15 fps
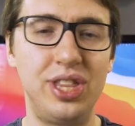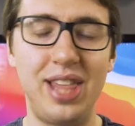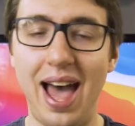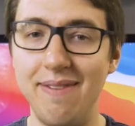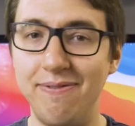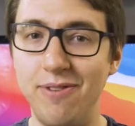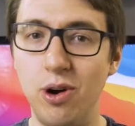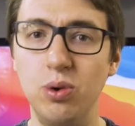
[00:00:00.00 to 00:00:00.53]

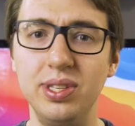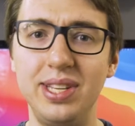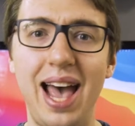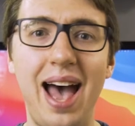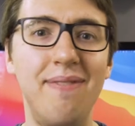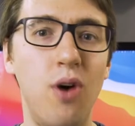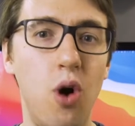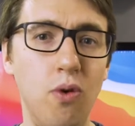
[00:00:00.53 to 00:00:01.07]
that phones
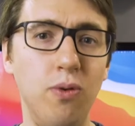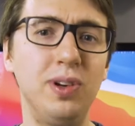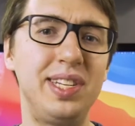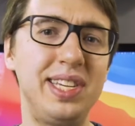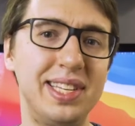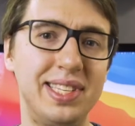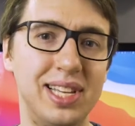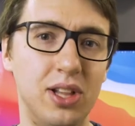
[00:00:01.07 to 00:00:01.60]
have over
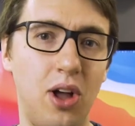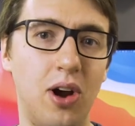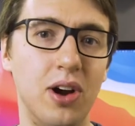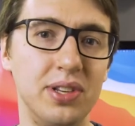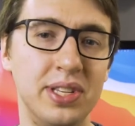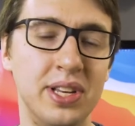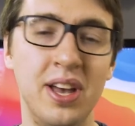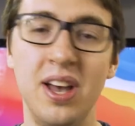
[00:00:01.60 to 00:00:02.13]

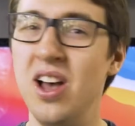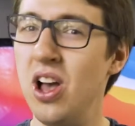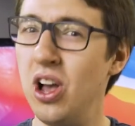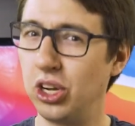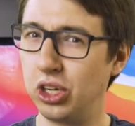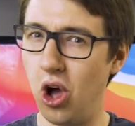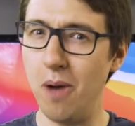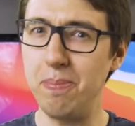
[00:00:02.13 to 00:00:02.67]
DSLRs:
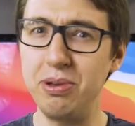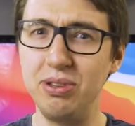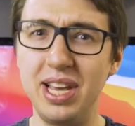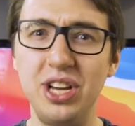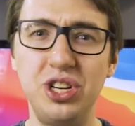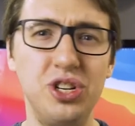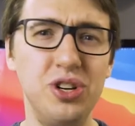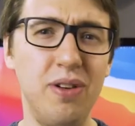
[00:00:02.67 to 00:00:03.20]

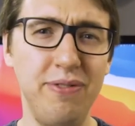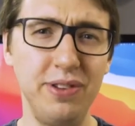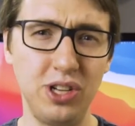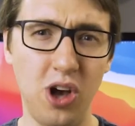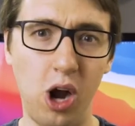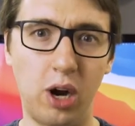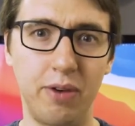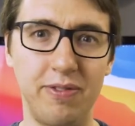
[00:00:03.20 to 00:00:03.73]
computational
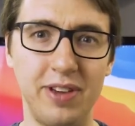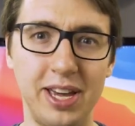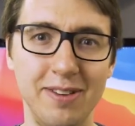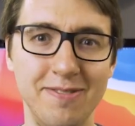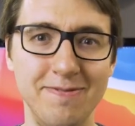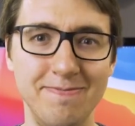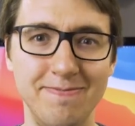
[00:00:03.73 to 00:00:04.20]
photography.